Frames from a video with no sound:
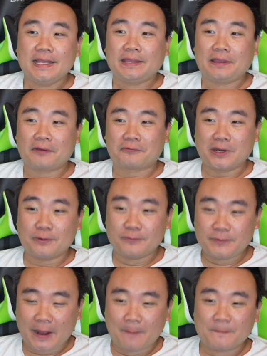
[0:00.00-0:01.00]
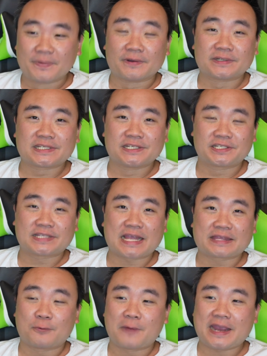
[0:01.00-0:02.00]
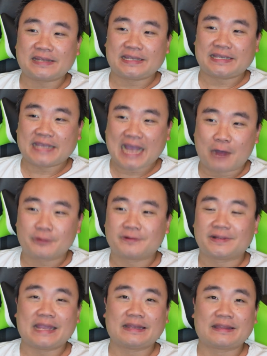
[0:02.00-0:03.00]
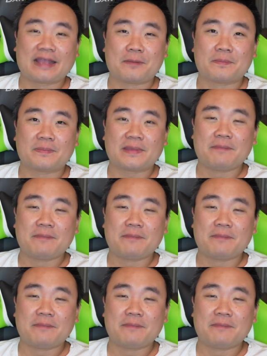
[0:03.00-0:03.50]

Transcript: They're real numbers. It's just that the way they calculate them,